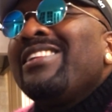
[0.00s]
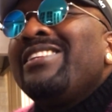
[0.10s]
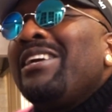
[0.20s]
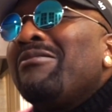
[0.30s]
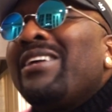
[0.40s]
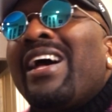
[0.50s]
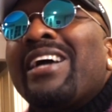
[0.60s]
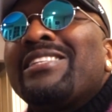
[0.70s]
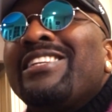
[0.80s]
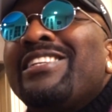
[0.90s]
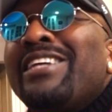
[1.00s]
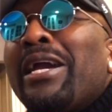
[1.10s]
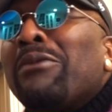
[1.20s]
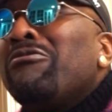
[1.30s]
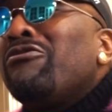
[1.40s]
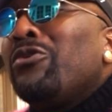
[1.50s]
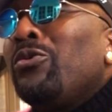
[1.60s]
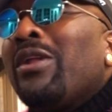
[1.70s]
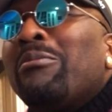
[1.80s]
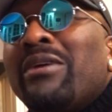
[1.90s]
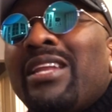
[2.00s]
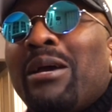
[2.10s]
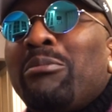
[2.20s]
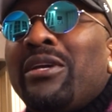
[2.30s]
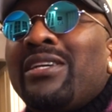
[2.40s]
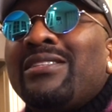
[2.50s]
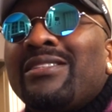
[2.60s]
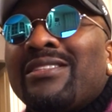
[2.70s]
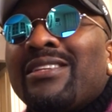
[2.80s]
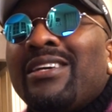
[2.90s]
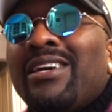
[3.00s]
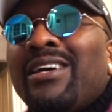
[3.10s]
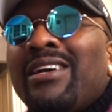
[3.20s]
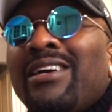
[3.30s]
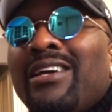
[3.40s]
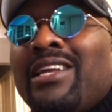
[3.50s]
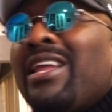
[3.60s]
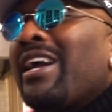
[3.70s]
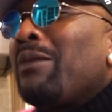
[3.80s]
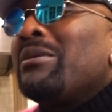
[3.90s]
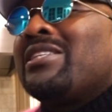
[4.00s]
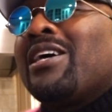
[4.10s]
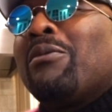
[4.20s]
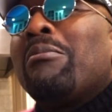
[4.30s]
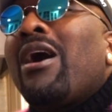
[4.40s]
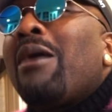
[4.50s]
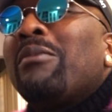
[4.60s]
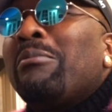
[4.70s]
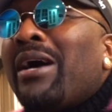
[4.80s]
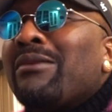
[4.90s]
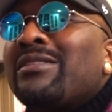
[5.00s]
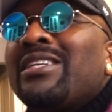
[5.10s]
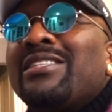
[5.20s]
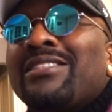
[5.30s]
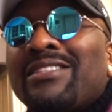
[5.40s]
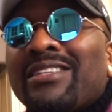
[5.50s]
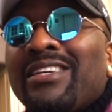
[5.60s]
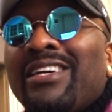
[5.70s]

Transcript: David acting a damn fool up in that piece. He like, I'm gonna tell mom about this.